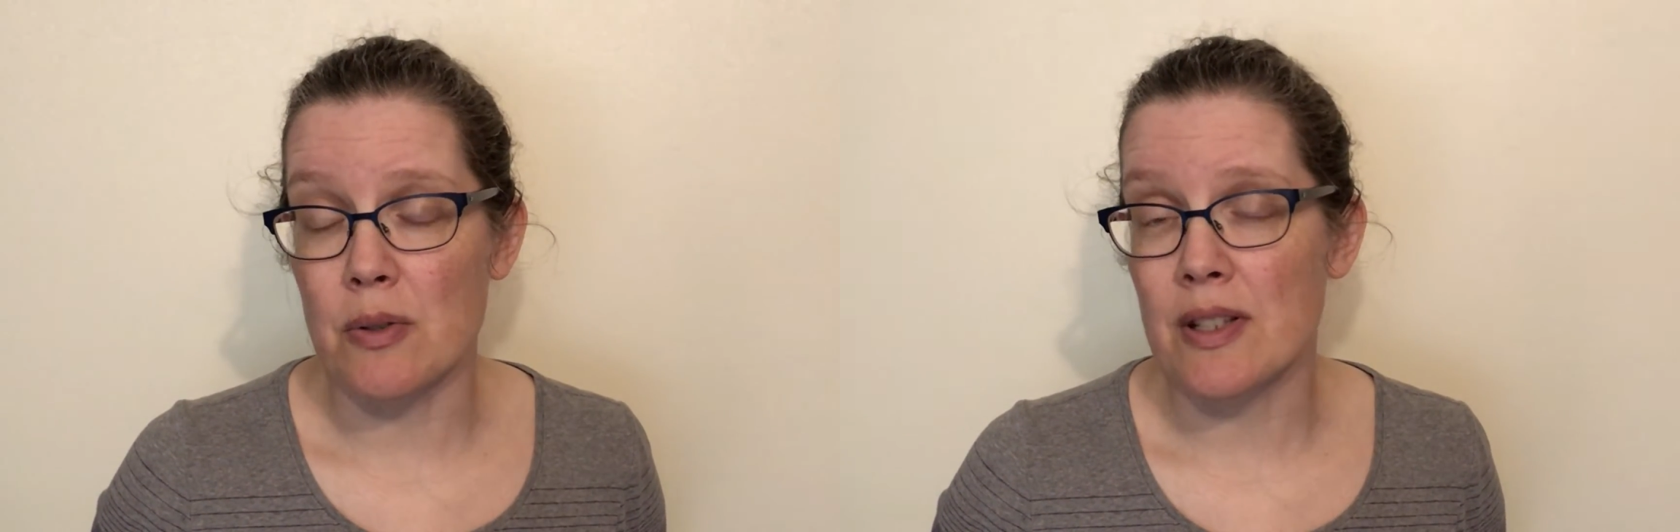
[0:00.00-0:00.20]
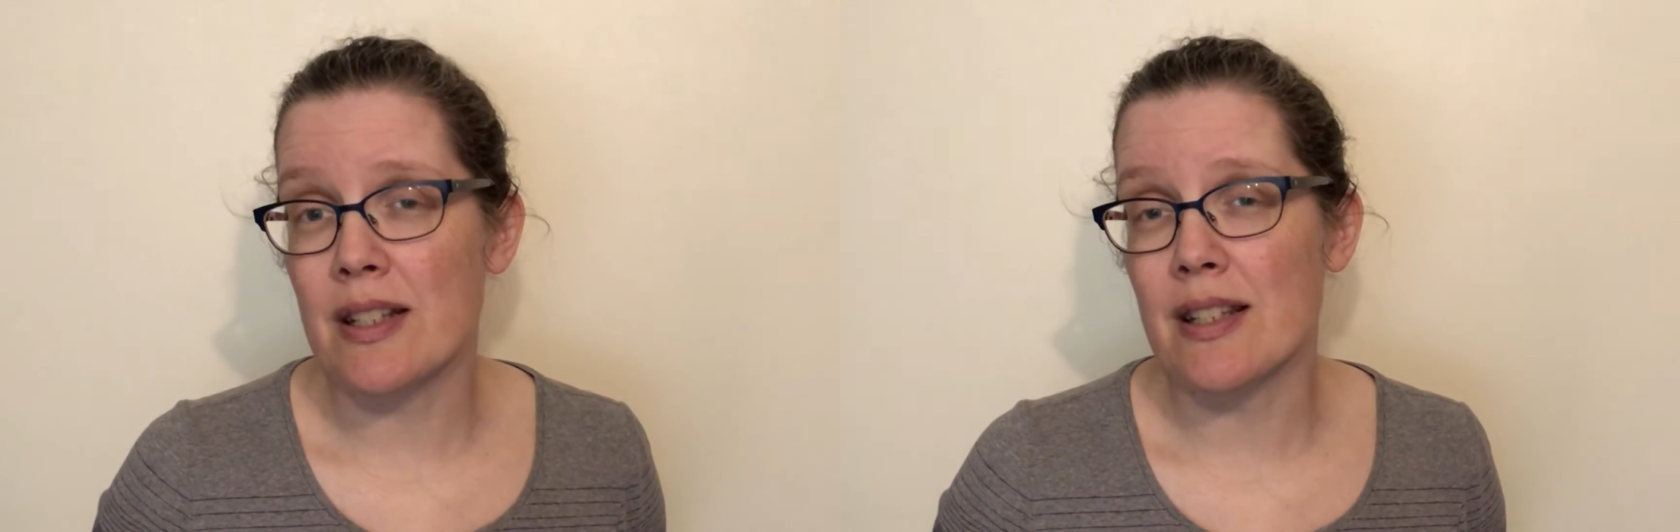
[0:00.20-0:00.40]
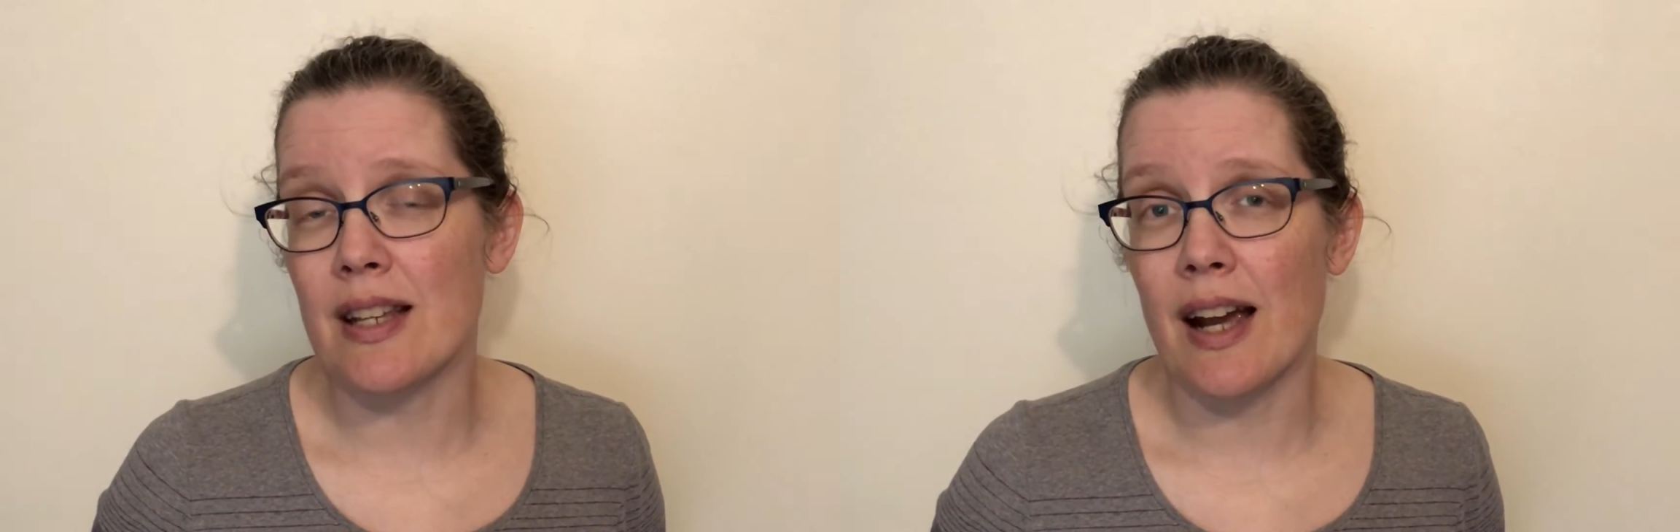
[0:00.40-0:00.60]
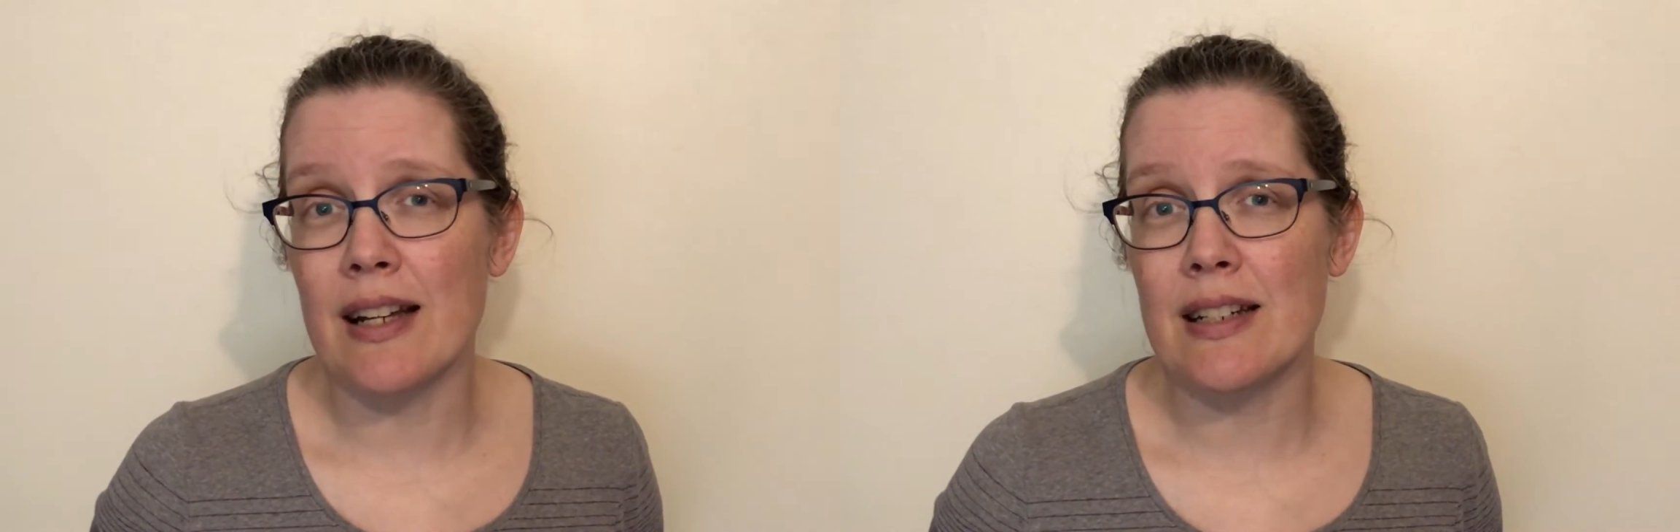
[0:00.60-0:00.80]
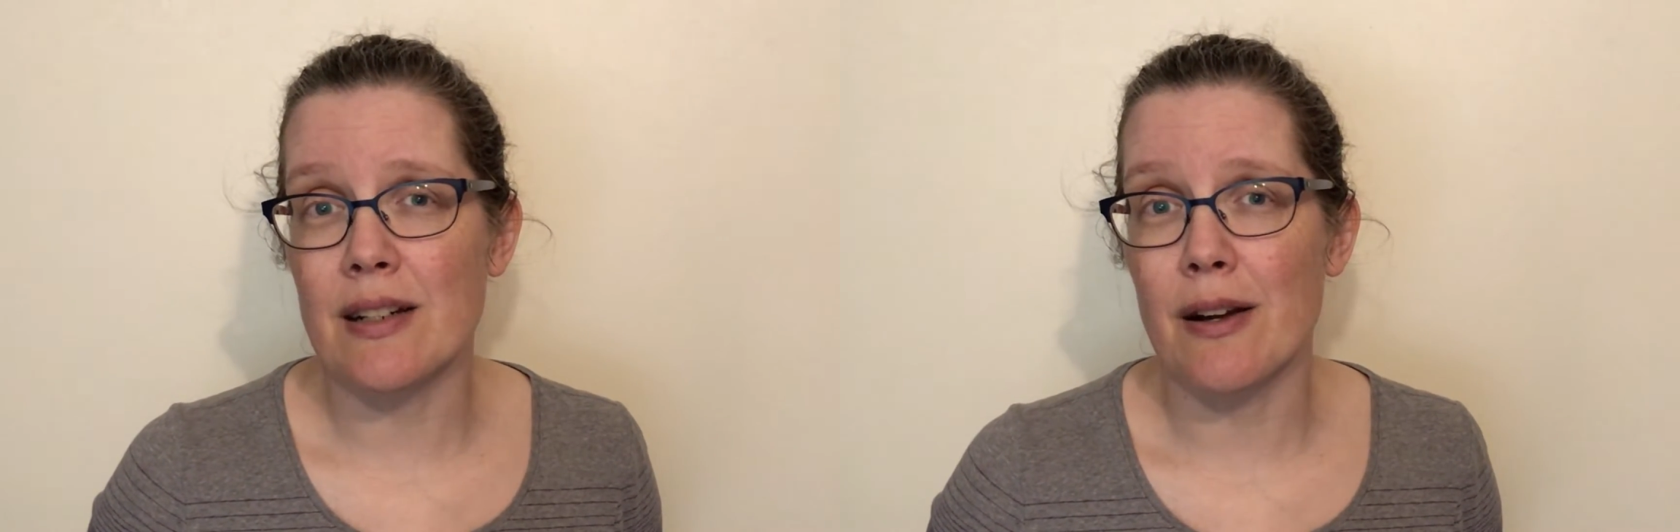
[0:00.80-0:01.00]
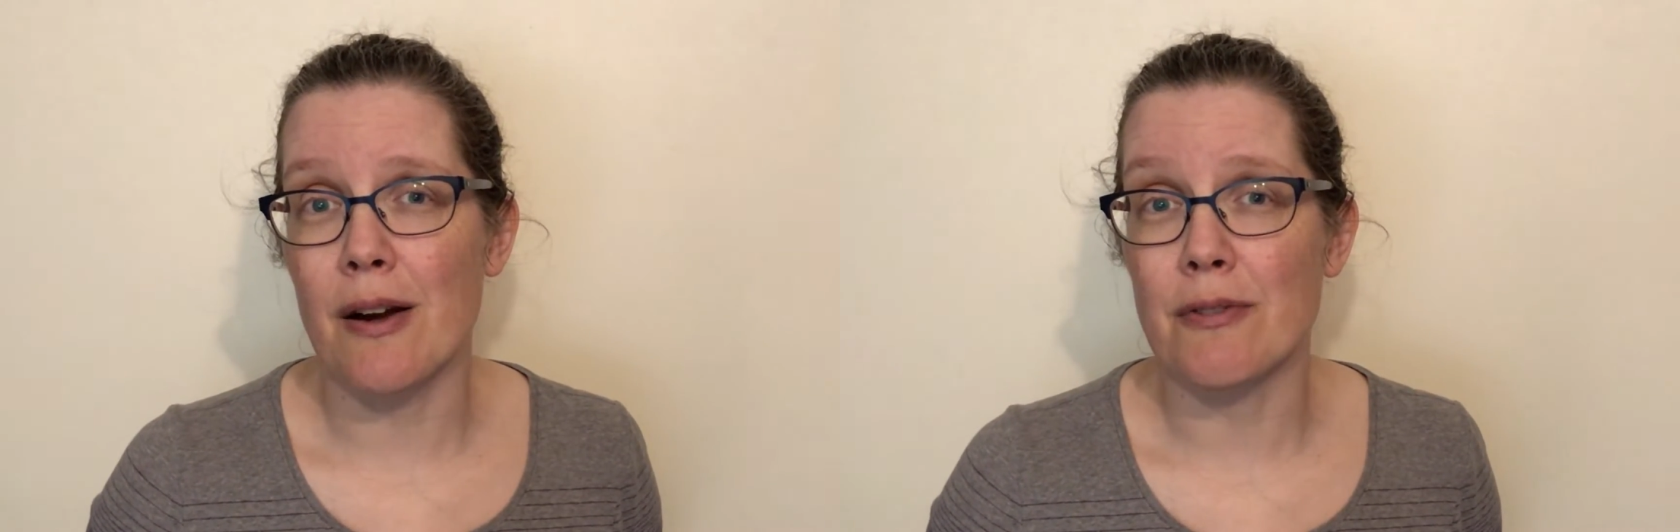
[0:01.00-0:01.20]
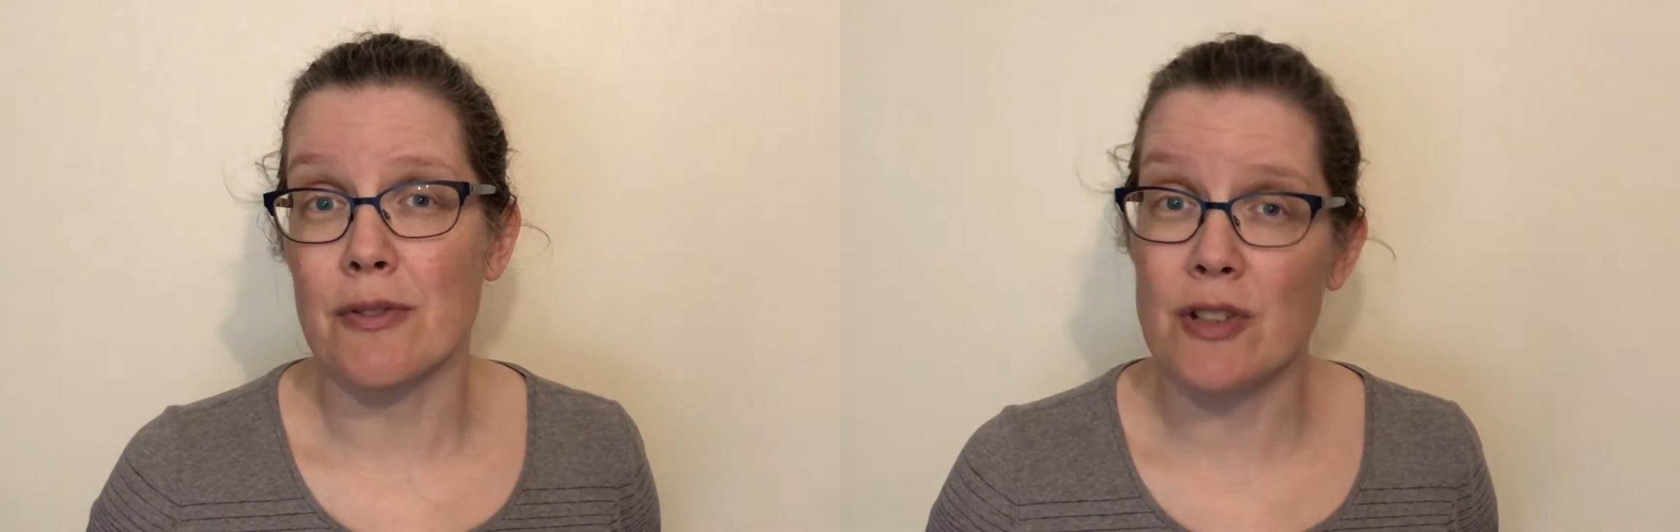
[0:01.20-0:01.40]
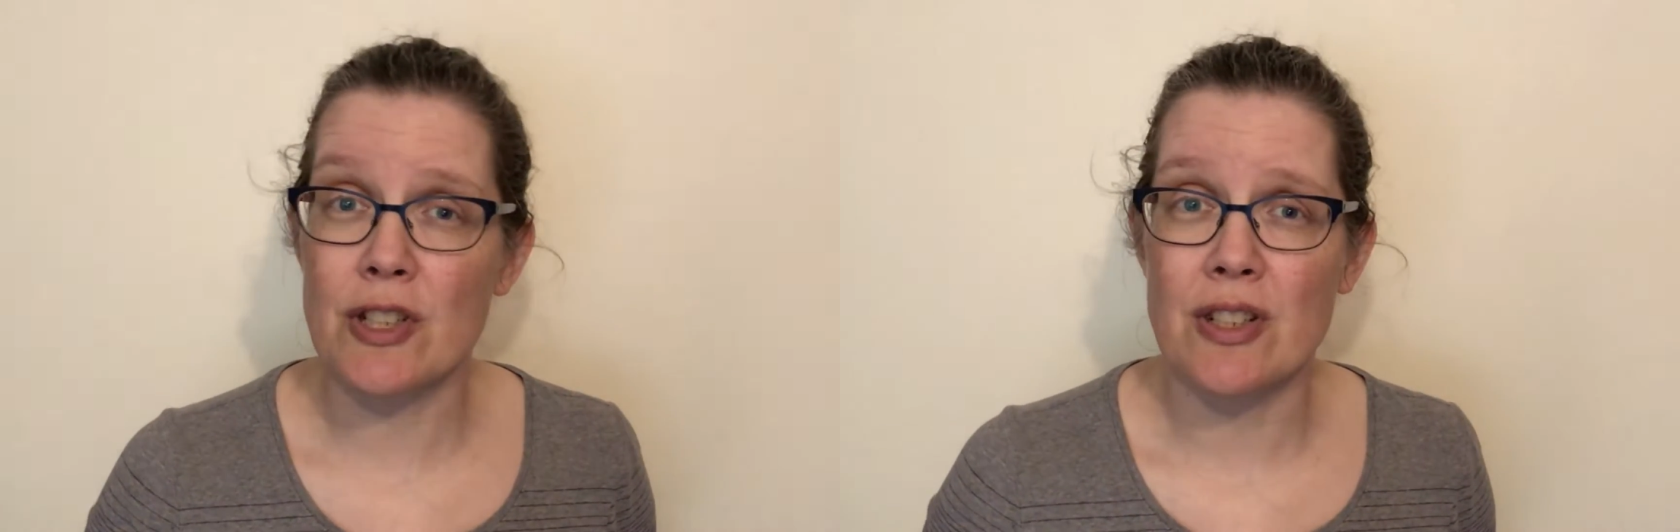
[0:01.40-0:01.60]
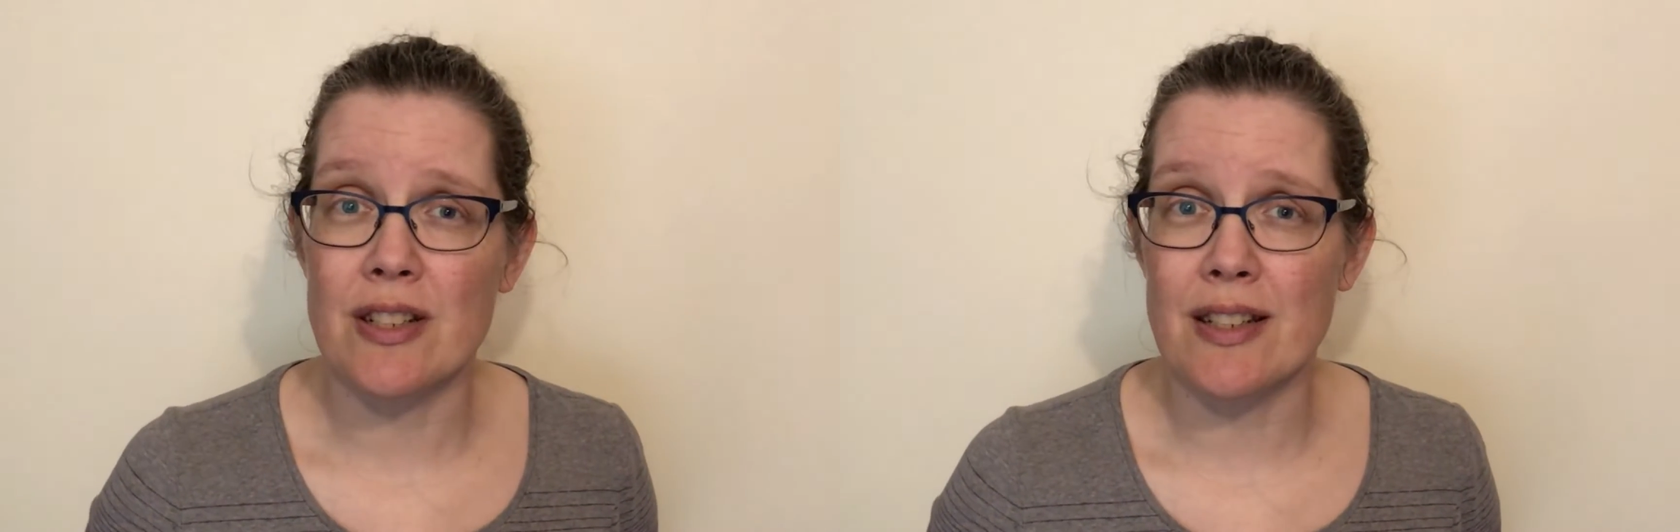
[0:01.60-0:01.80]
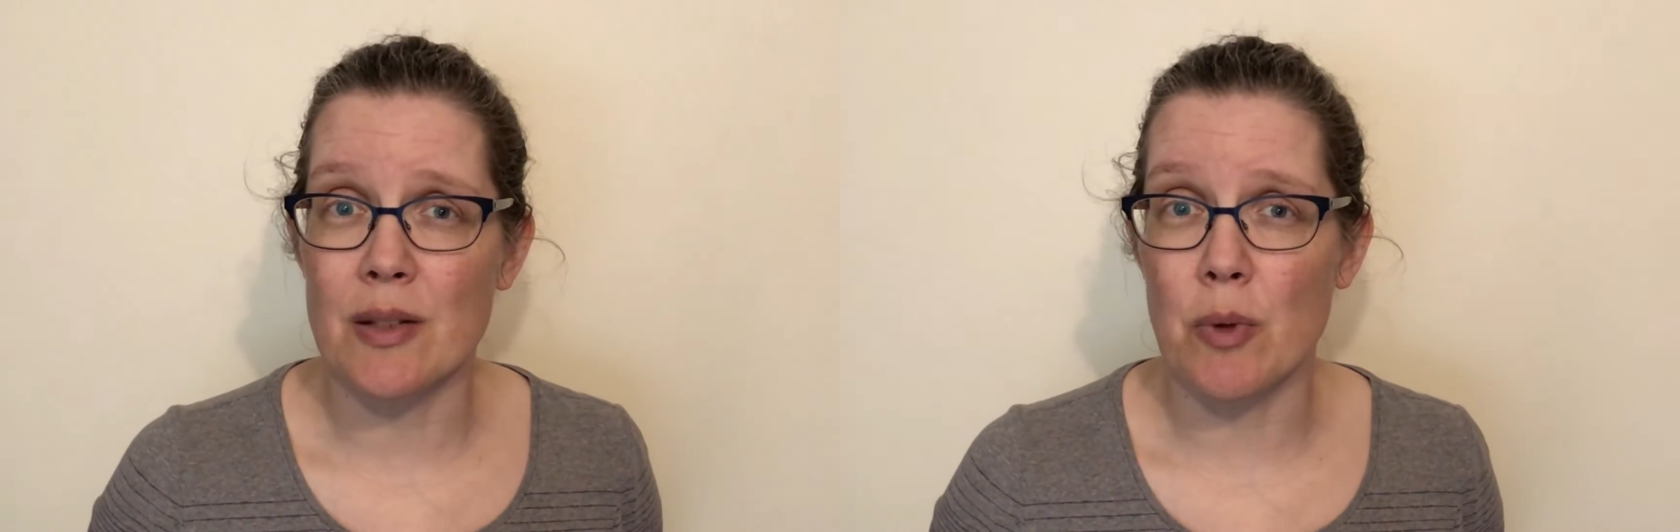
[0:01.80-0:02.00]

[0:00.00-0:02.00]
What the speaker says: It's the idea of efficiency,